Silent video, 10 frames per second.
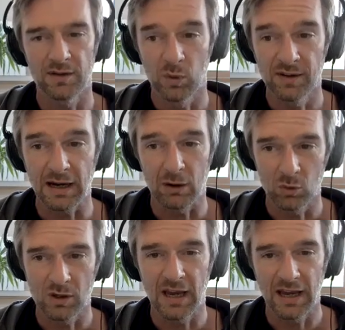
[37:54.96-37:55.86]

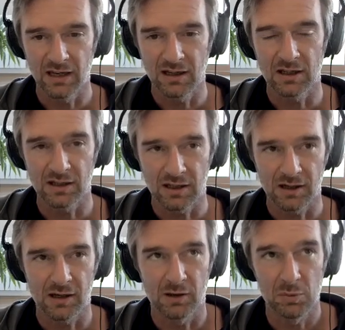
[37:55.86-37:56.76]
Without getting
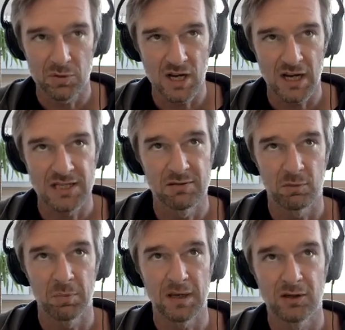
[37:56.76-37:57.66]
an objective
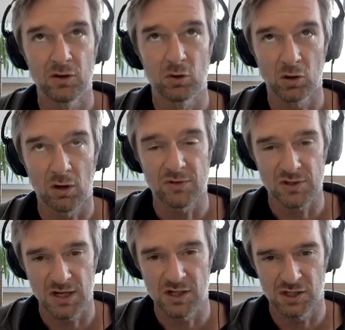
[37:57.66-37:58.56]
opinion or
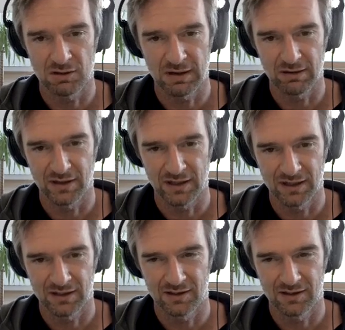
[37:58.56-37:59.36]
conversation around it,